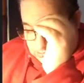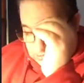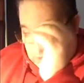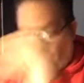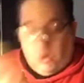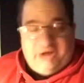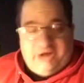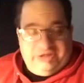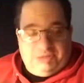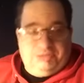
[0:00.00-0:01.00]
wanted
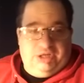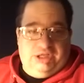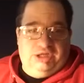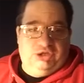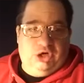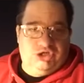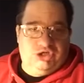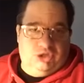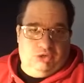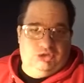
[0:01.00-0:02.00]
to play the guitar
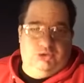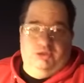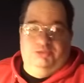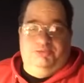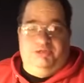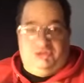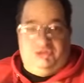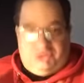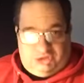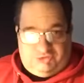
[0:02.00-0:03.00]
solo, so it'd be
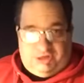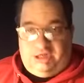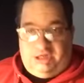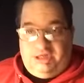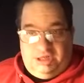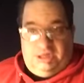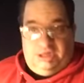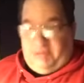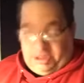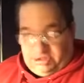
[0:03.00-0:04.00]
just right. And he did. He
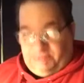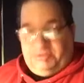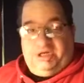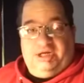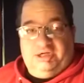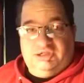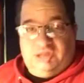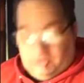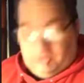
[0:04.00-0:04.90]
actually played on the song.